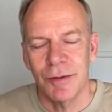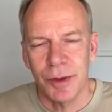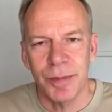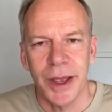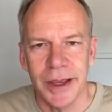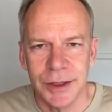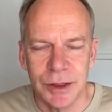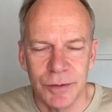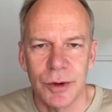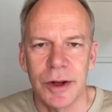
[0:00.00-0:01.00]
the pace
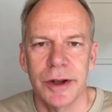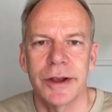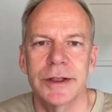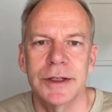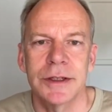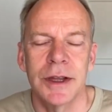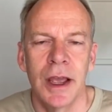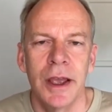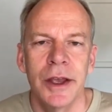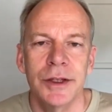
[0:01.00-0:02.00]
of your classes.
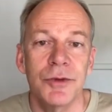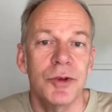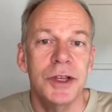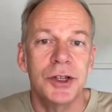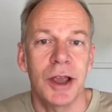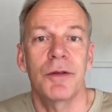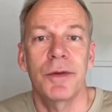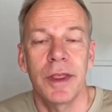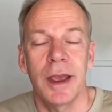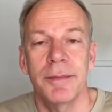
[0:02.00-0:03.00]
So reach out for
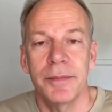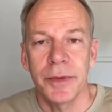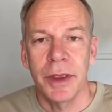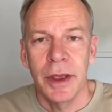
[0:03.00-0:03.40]
them.